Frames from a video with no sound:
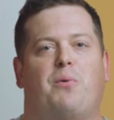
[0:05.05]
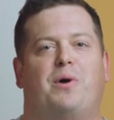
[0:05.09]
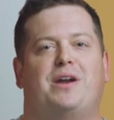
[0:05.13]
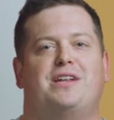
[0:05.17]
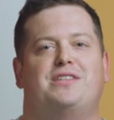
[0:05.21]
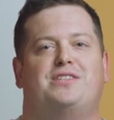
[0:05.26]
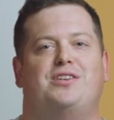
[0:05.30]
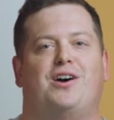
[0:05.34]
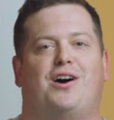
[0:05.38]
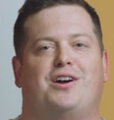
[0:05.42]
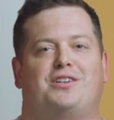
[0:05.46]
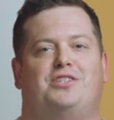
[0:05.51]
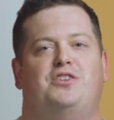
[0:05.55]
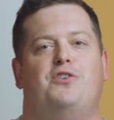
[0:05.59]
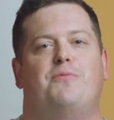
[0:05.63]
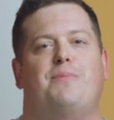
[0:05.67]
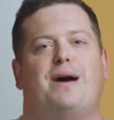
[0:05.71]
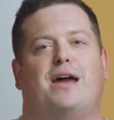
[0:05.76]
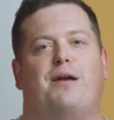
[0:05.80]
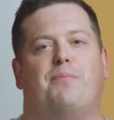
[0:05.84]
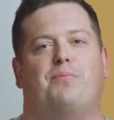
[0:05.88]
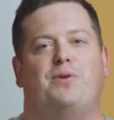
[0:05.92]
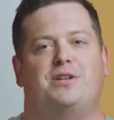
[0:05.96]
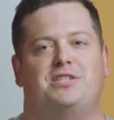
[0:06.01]
want to talk to you
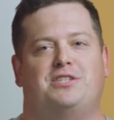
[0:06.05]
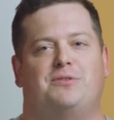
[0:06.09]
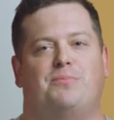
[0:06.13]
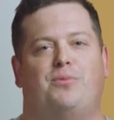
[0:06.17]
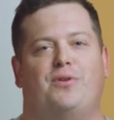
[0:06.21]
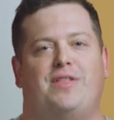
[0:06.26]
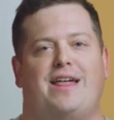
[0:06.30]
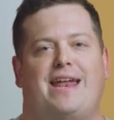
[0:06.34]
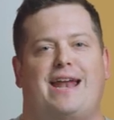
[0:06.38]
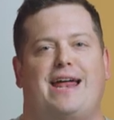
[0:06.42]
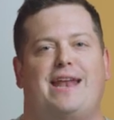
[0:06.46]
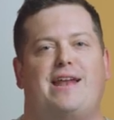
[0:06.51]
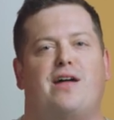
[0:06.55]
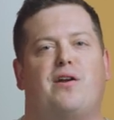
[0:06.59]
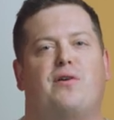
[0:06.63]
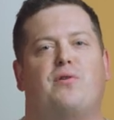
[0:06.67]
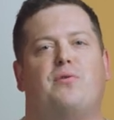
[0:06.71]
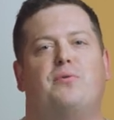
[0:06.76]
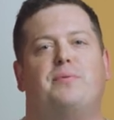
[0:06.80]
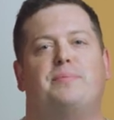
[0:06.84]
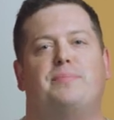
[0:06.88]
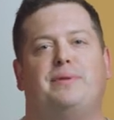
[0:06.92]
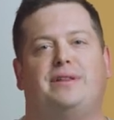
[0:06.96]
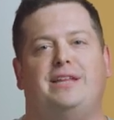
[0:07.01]
about a principle that I not
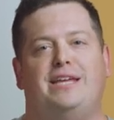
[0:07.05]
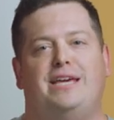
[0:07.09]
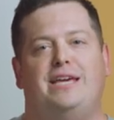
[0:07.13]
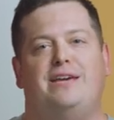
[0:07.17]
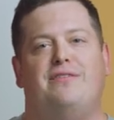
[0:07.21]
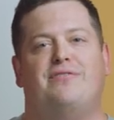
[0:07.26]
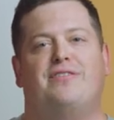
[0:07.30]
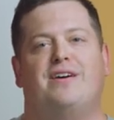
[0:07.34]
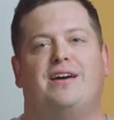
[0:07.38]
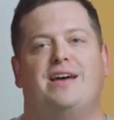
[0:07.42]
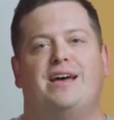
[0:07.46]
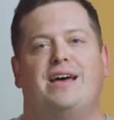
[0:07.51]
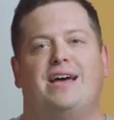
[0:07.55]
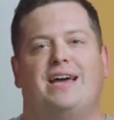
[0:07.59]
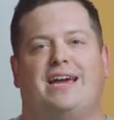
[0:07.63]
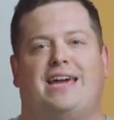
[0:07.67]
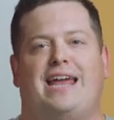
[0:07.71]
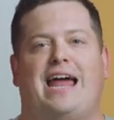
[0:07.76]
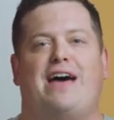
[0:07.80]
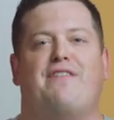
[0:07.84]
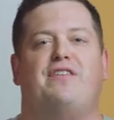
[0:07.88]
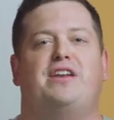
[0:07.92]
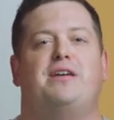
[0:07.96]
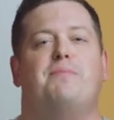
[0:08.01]
only believe
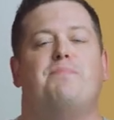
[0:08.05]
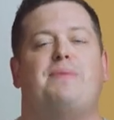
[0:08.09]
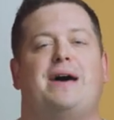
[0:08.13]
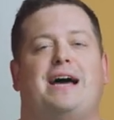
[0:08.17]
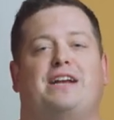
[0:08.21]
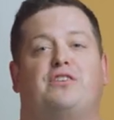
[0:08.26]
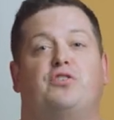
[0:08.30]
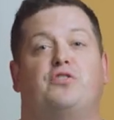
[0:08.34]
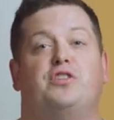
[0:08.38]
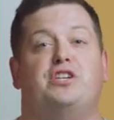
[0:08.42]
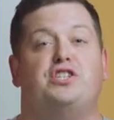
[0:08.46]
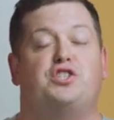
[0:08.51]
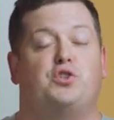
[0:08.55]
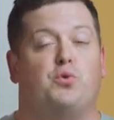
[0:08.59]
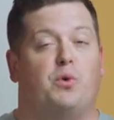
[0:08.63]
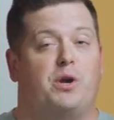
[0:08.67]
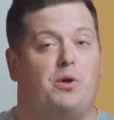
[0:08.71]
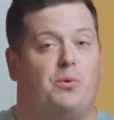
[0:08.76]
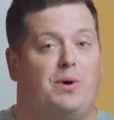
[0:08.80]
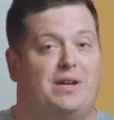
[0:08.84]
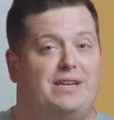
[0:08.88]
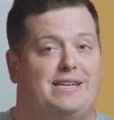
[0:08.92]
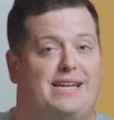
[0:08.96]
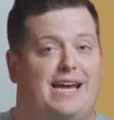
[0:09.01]
can have an impact on these
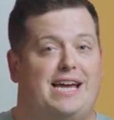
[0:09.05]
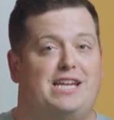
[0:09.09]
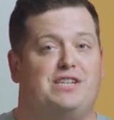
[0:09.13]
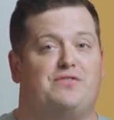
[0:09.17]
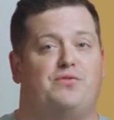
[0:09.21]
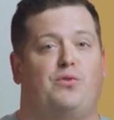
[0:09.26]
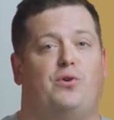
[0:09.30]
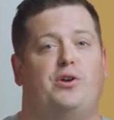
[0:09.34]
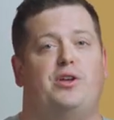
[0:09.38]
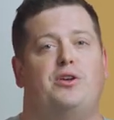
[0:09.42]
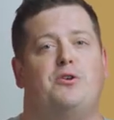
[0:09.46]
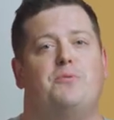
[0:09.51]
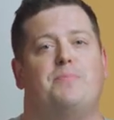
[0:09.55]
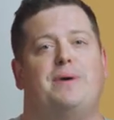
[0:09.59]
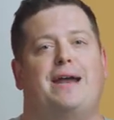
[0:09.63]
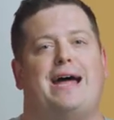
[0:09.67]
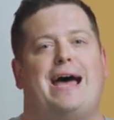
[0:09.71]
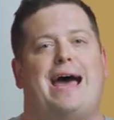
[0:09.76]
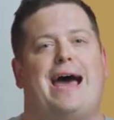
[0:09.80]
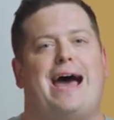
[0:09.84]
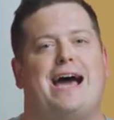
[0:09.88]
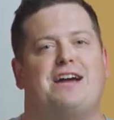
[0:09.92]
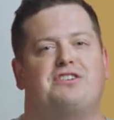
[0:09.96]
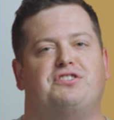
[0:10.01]
21 days for you, but I
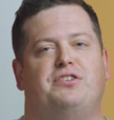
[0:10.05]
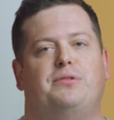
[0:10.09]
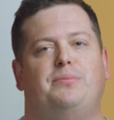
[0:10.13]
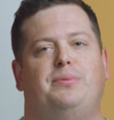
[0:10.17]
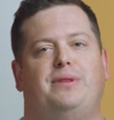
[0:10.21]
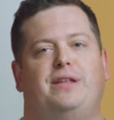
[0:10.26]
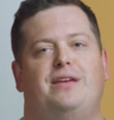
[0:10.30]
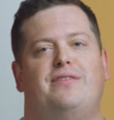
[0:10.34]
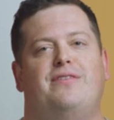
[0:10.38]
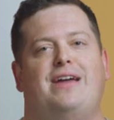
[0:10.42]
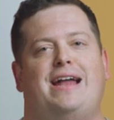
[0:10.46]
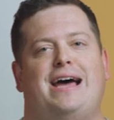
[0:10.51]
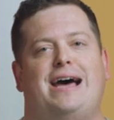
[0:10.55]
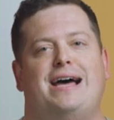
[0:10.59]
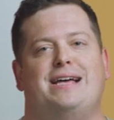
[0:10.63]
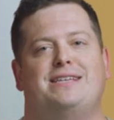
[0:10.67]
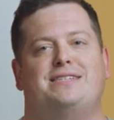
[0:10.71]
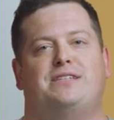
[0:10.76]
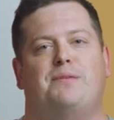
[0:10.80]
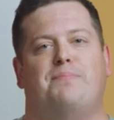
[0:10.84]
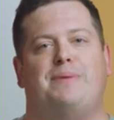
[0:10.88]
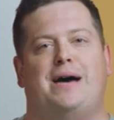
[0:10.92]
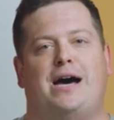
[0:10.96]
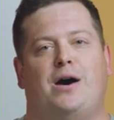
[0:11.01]
actually believe it
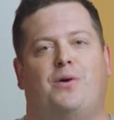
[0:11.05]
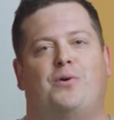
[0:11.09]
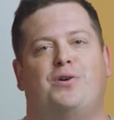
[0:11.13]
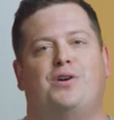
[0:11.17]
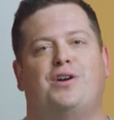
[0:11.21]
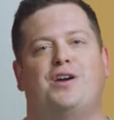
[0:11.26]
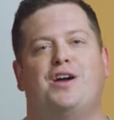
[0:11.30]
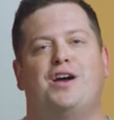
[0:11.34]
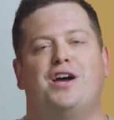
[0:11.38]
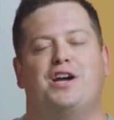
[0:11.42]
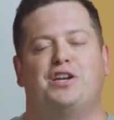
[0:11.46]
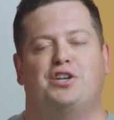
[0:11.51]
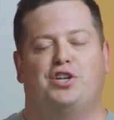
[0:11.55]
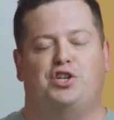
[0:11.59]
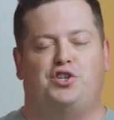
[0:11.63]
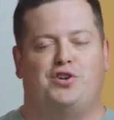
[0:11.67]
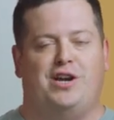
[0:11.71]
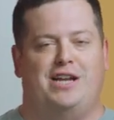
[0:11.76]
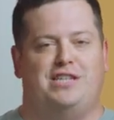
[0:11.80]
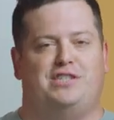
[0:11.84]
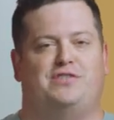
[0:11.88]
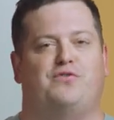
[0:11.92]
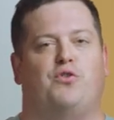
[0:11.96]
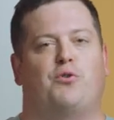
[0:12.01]
has the power to
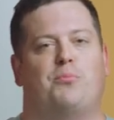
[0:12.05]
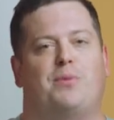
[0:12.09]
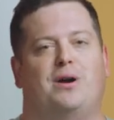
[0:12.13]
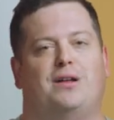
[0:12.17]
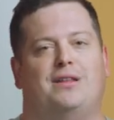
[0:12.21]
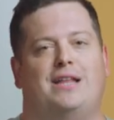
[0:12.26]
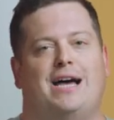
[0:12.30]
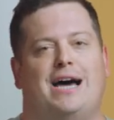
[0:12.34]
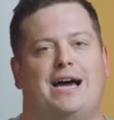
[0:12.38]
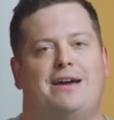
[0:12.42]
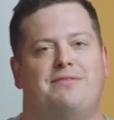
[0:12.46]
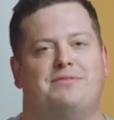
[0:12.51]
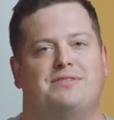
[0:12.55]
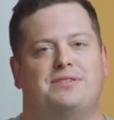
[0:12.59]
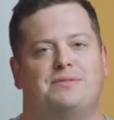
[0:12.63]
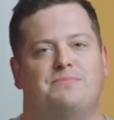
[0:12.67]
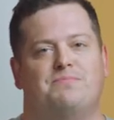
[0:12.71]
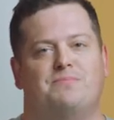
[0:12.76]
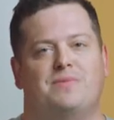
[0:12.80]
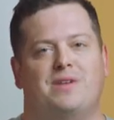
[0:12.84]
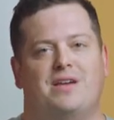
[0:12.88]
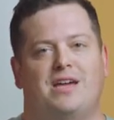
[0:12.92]
transform our lives.